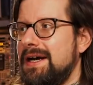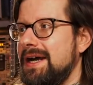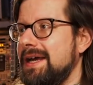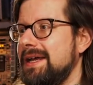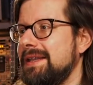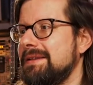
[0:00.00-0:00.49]

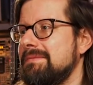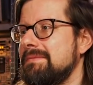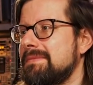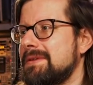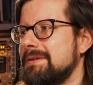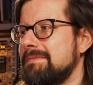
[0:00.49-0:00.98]

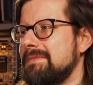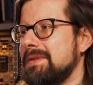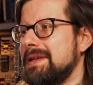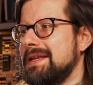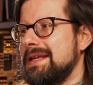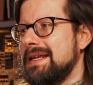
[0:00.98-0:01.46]
And
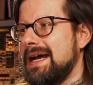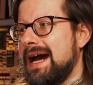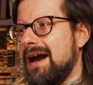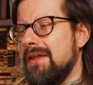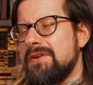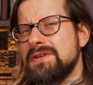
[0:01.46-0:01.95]

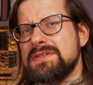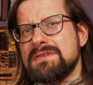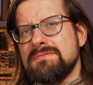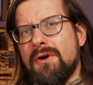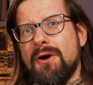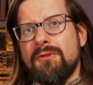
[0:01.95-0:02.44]
other
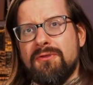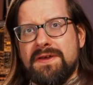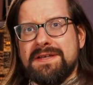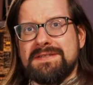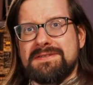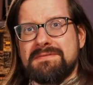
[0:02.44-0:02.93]
small
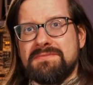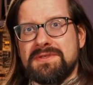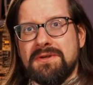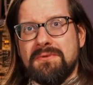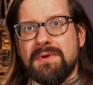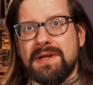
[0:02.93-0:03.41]
things.
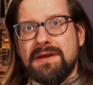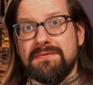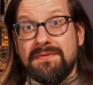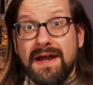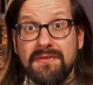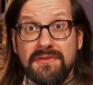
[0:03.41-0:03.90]
So when I
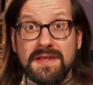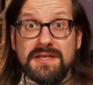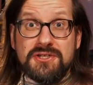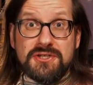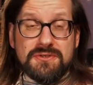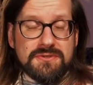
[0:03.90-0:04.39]
find the
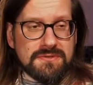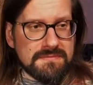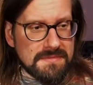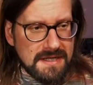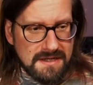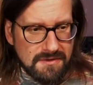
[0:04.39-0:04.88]

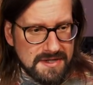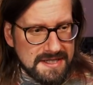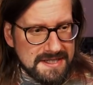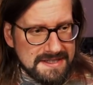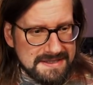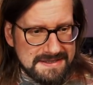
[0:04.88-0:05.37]
issue, I look
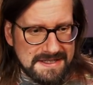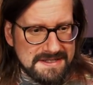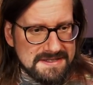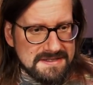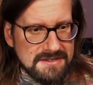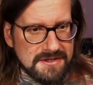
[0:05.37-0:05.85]
at it and I
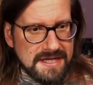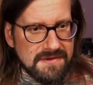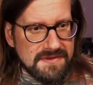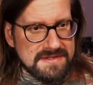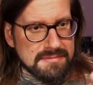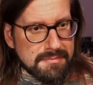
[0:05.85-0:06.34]
see, okay,
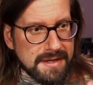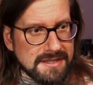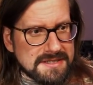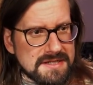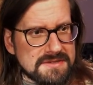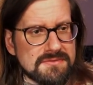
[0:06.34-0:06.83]
this
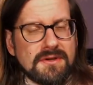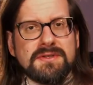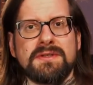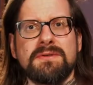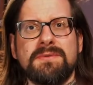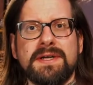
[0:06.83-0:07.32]
belt has
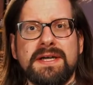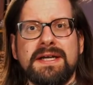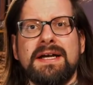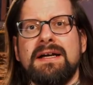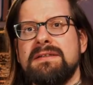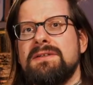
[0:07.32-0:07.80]
rotted
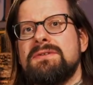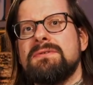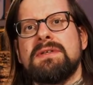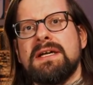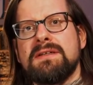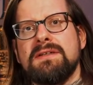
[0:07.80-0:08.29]
away. I need
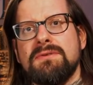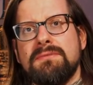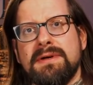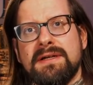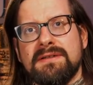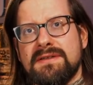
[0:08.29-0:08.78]
to get a new
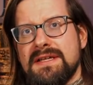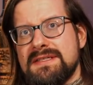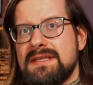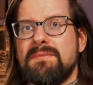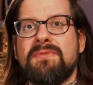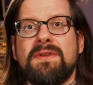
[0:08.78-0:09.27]
belt. That's
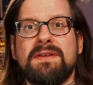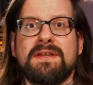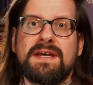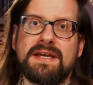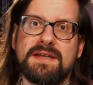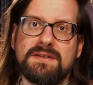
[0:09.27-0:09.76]
something
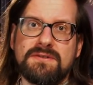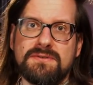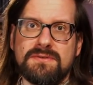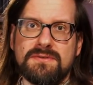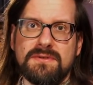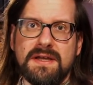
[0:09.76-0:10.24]
that I can
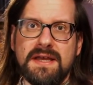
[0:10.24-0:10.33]
do.